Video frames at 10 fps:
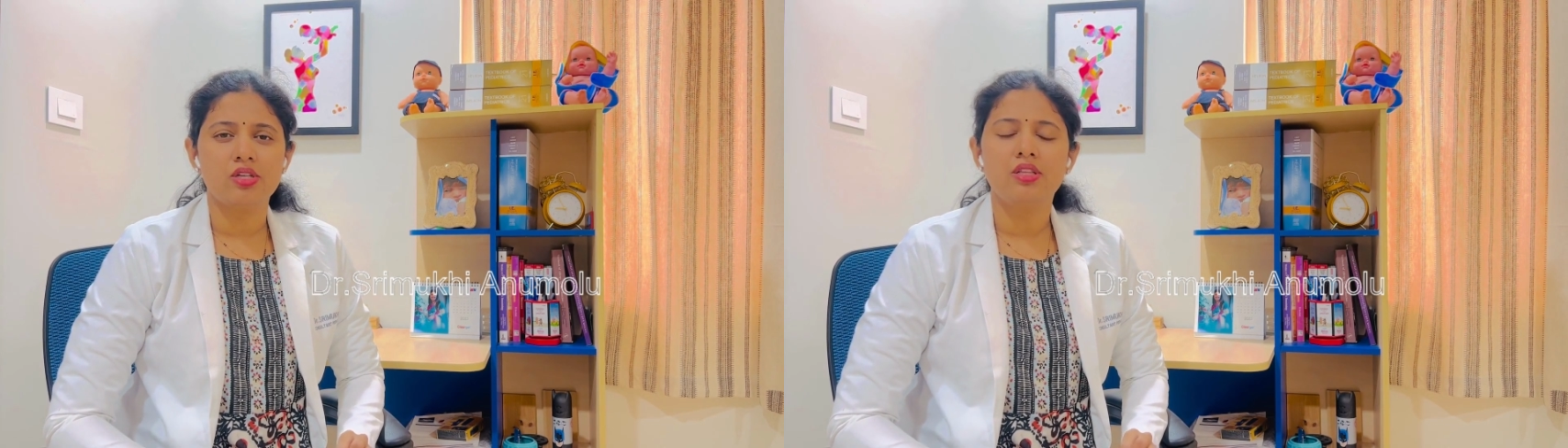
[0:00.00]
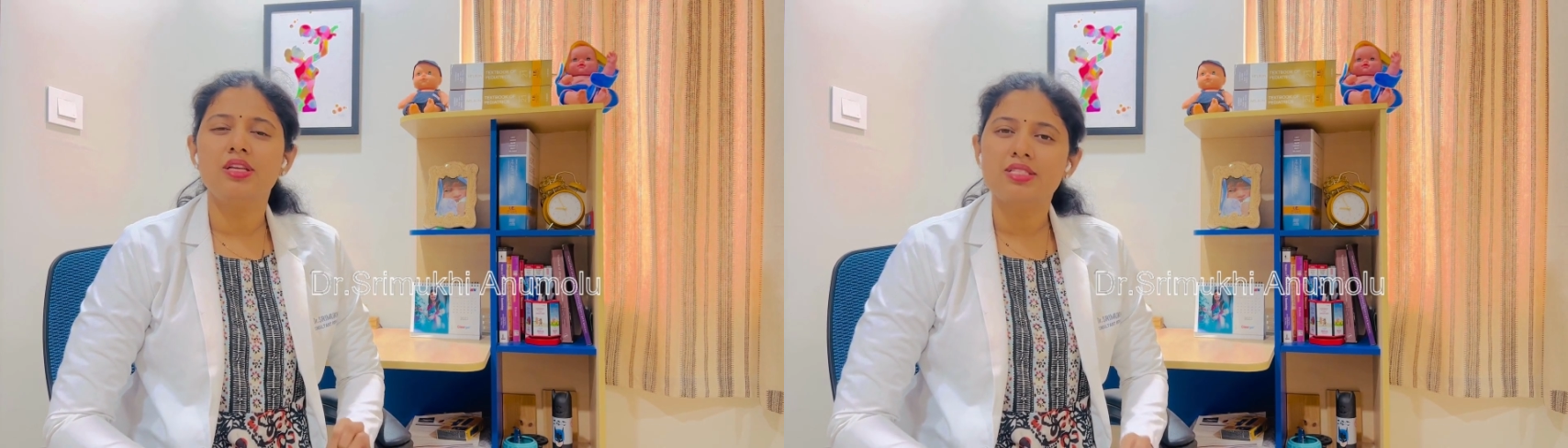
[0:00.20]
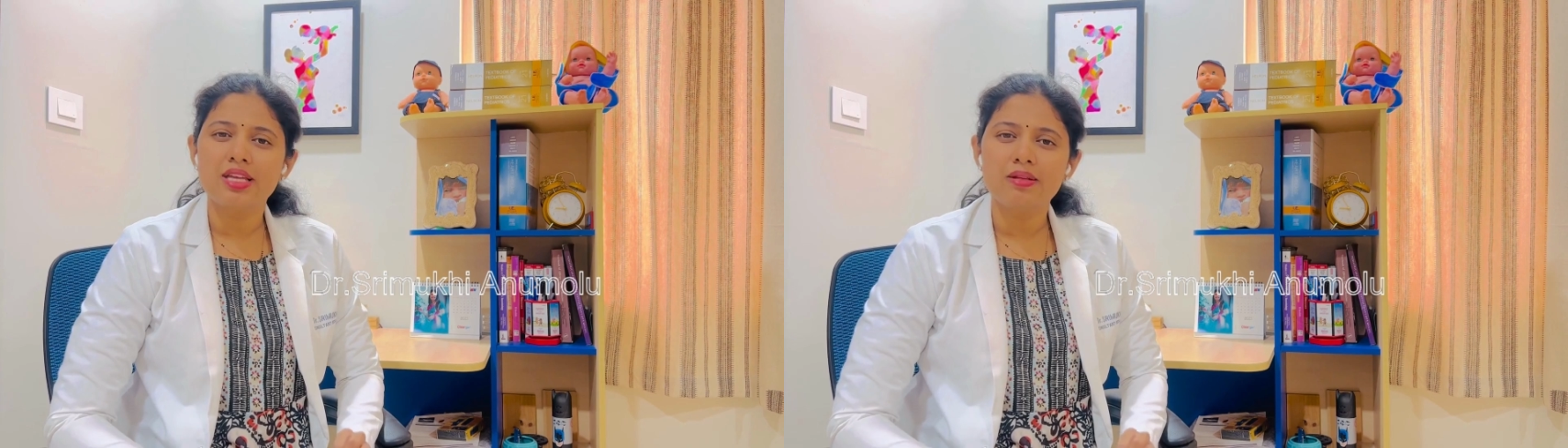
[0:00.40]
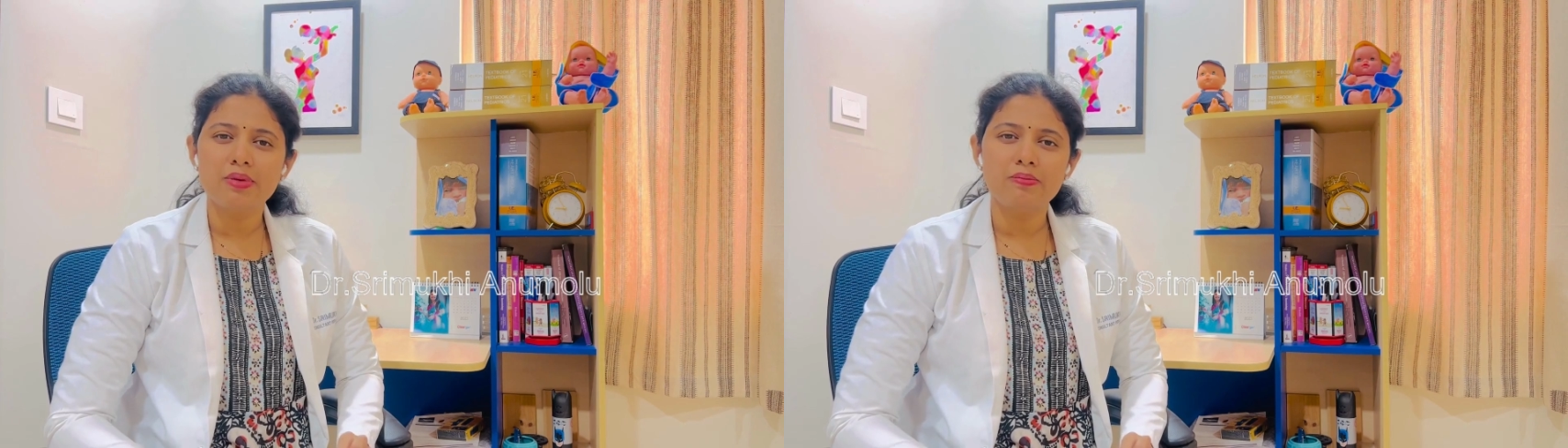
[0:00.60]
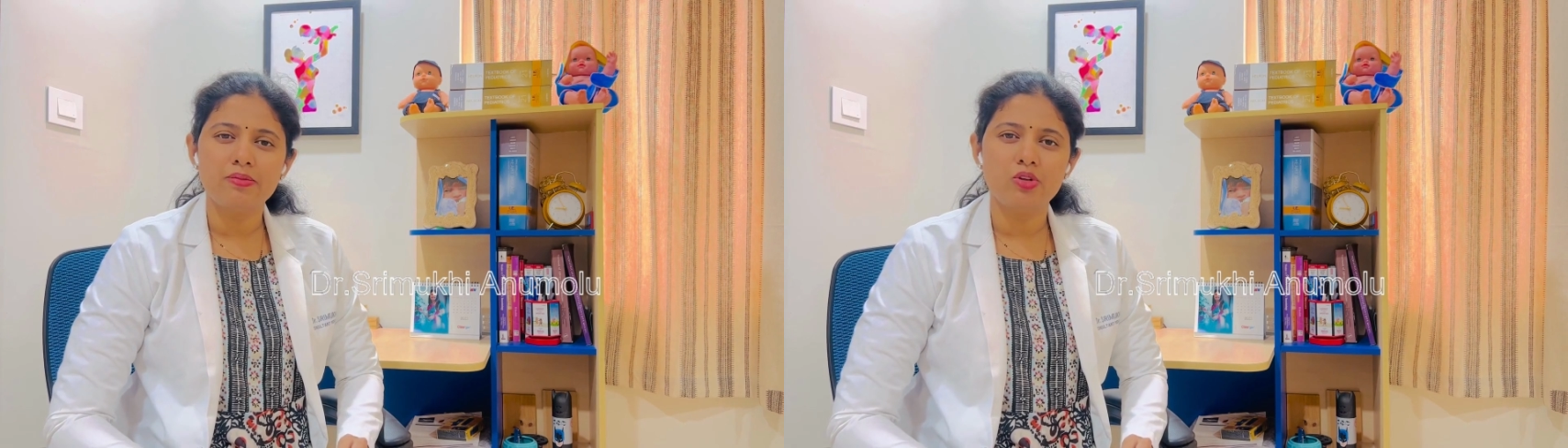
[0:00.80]
This can be
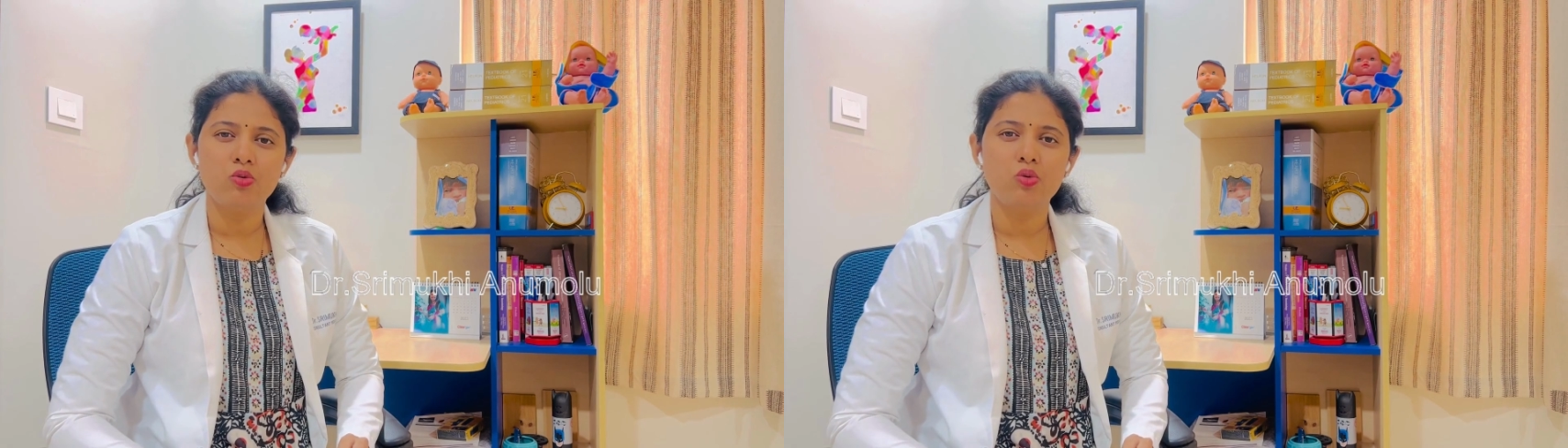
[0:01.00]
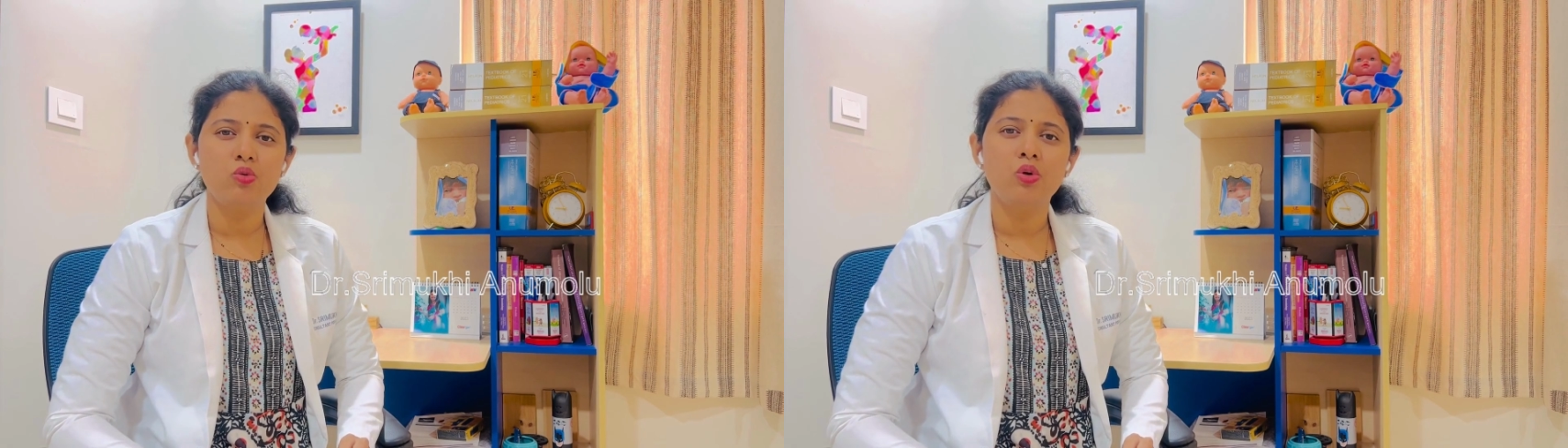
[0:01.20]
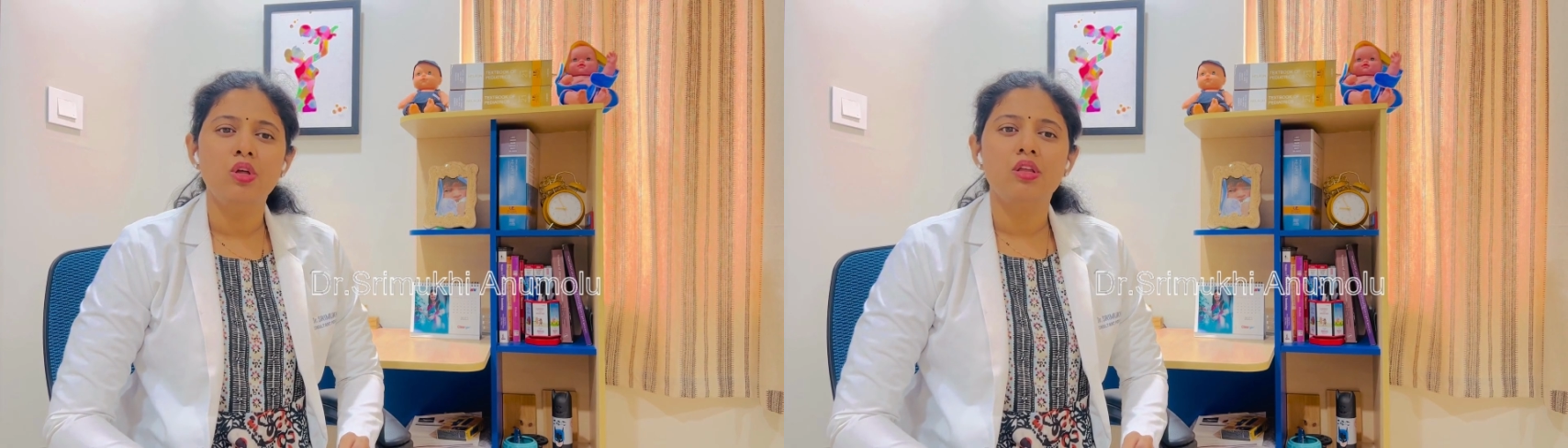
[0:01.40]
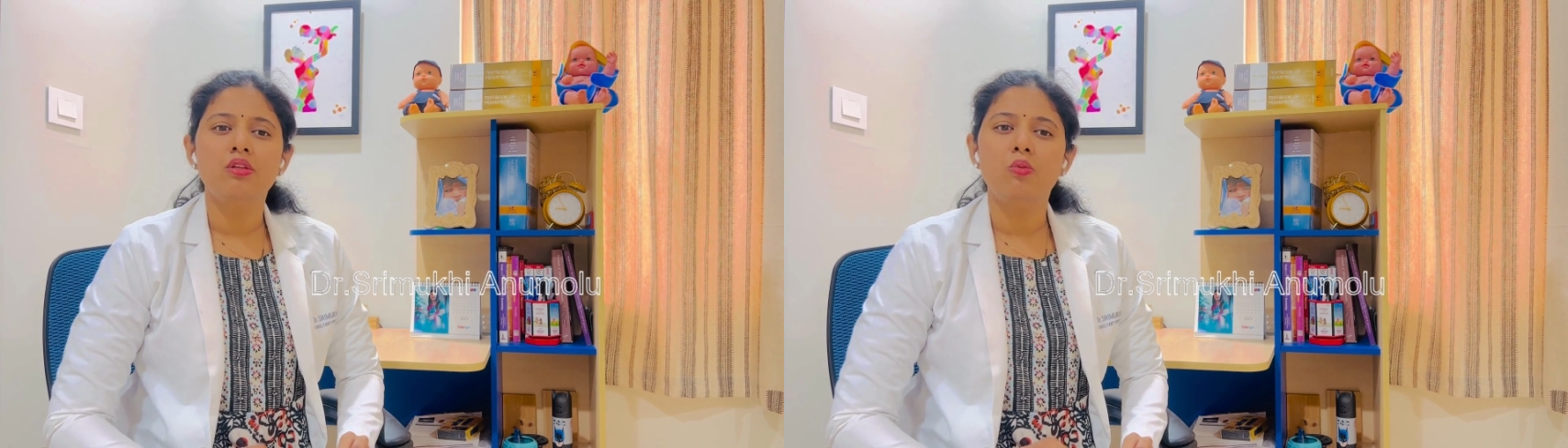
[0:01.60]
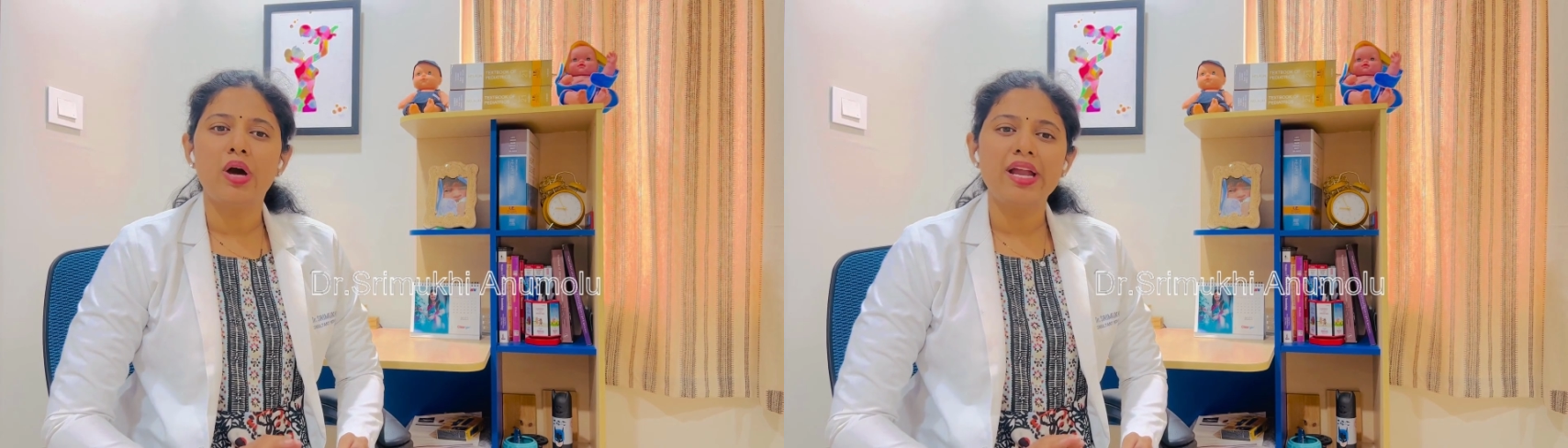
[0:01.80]
due to the
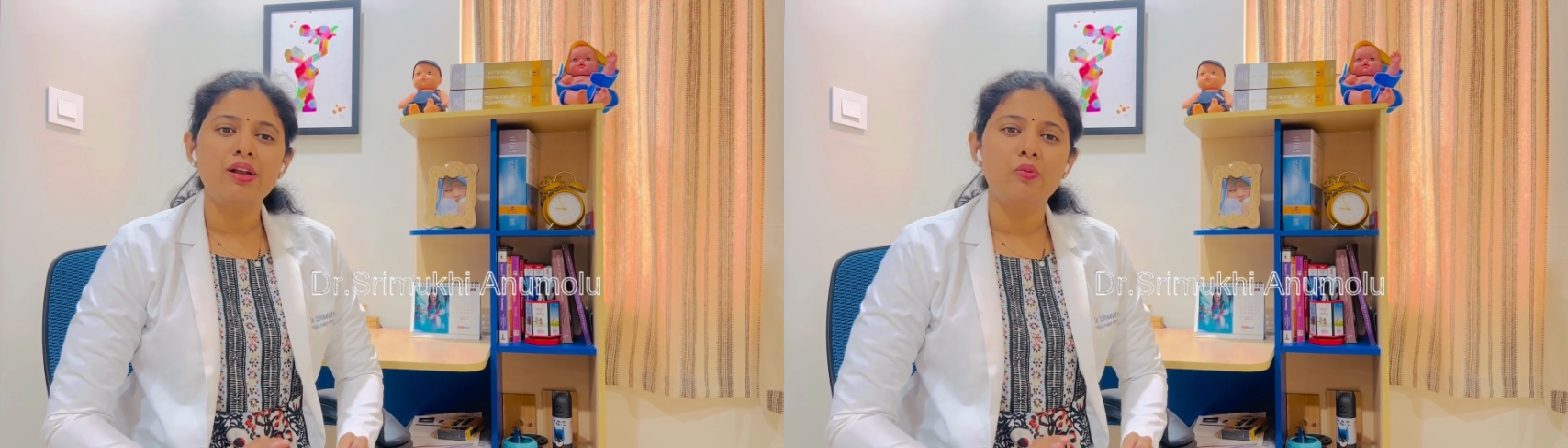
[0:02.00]
white